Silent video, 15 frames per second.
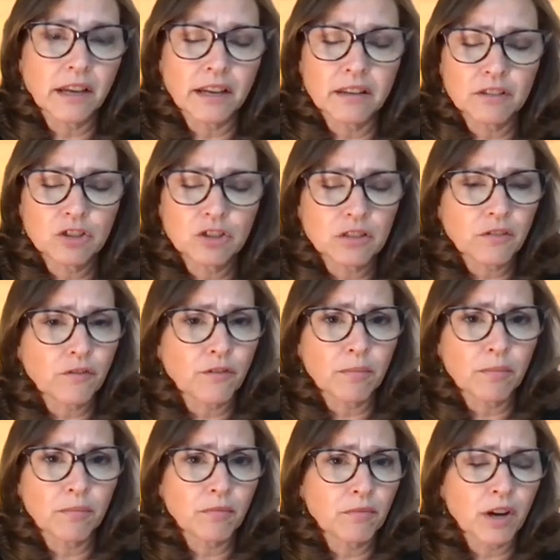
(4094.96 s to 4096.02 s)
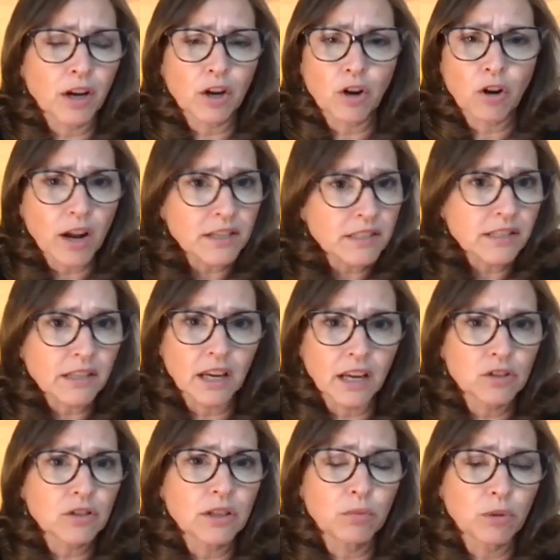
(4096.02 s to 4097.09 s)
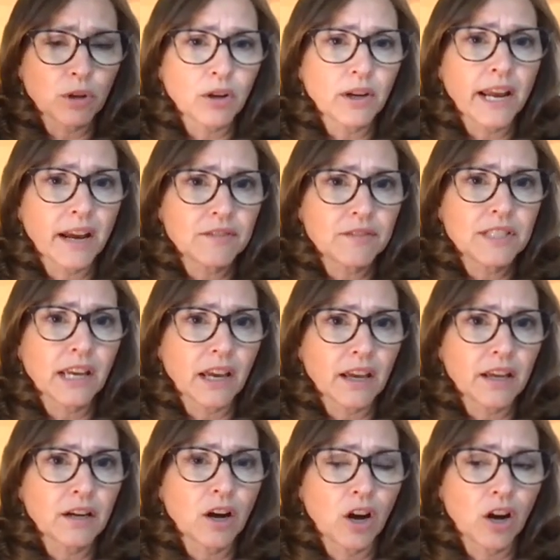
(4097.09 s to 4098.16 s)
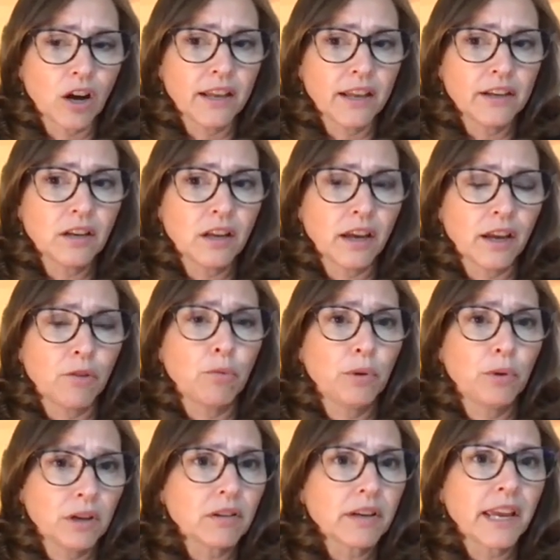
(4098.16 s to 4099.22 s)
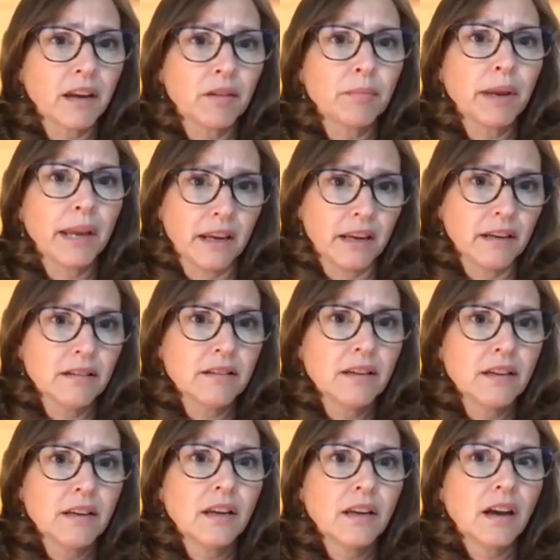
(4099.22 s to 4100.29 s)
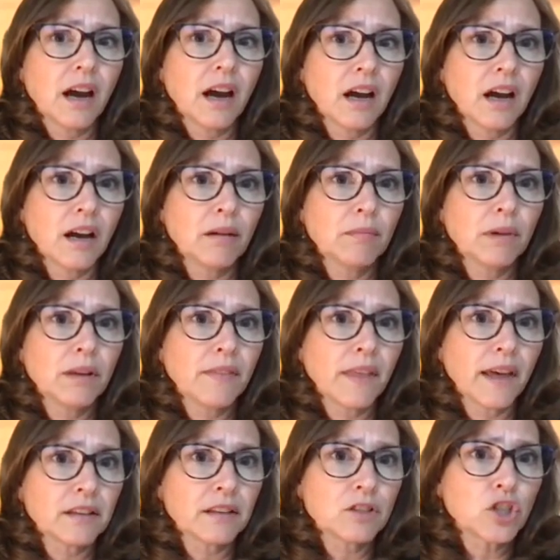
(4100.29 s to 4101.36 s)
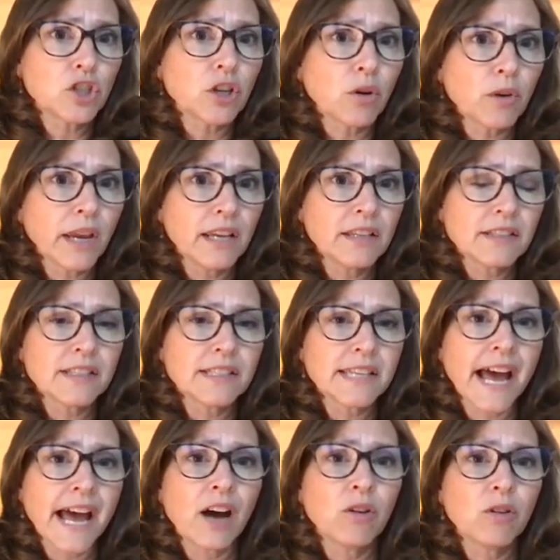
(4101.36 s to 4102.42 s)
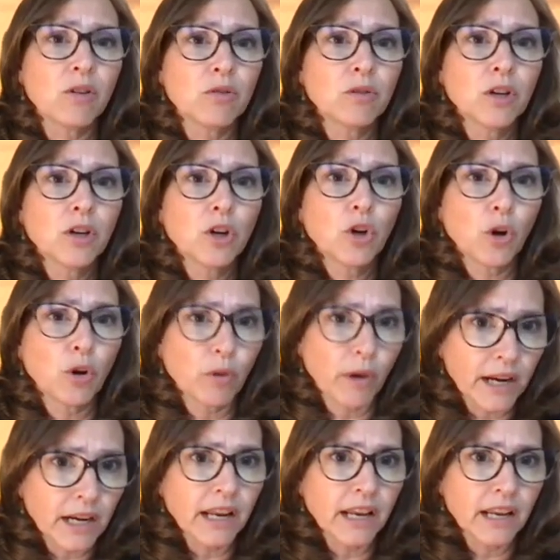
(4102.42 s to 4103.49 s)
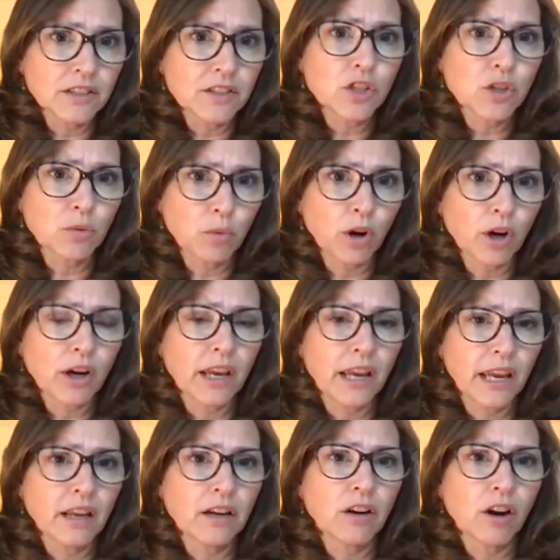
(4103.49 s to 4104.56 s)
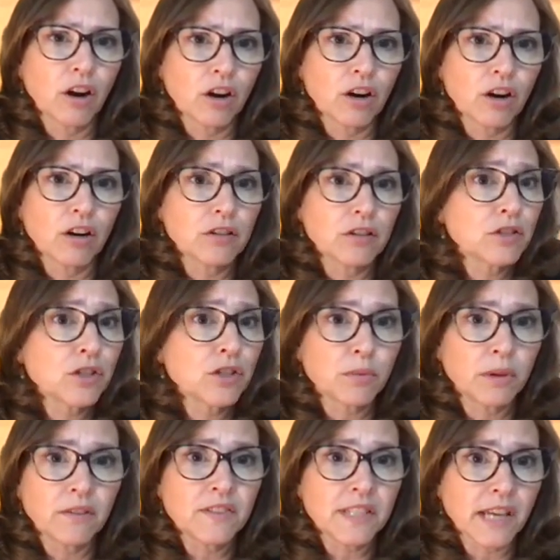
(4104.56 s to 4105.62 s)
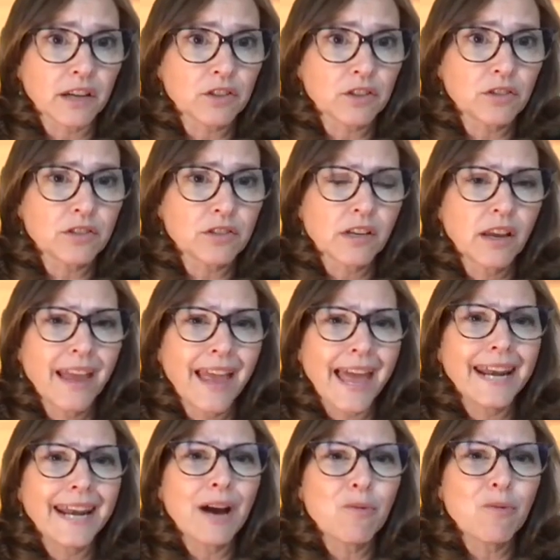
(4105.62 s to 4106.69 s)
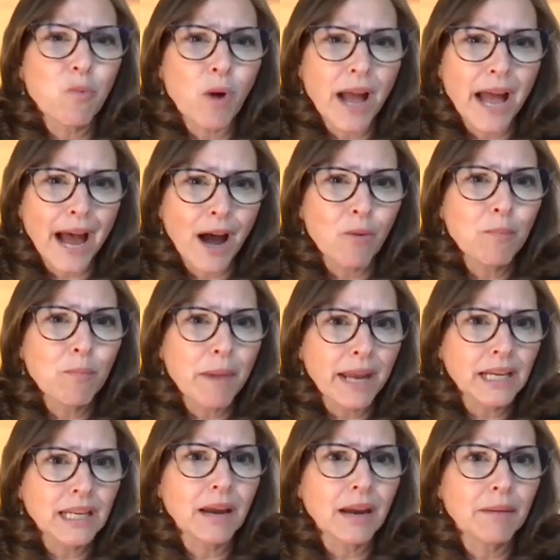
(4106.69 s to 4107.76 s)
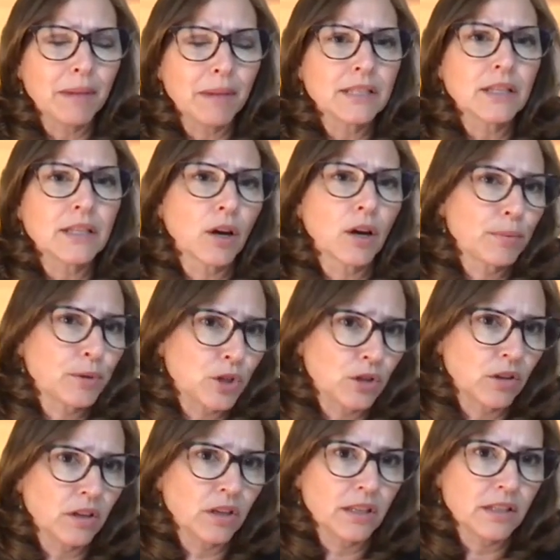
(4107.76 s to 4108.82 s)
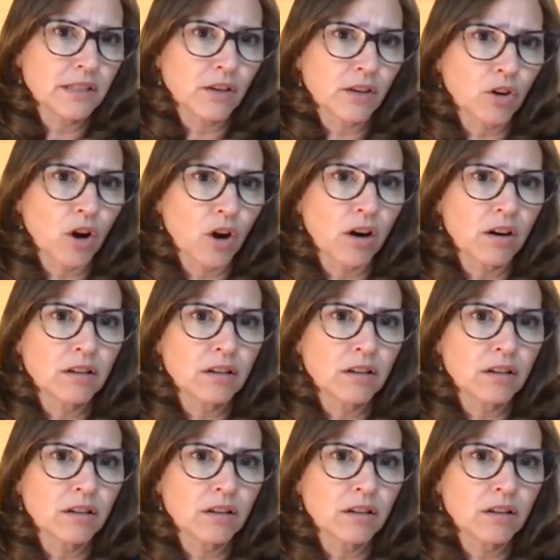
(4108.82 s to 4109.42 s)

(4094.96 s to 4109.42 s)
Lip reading: just from across the country, we're going to have to get on a real campaign that showcases how great it is to work in our suite of sectors and how many amazing opportunities there are,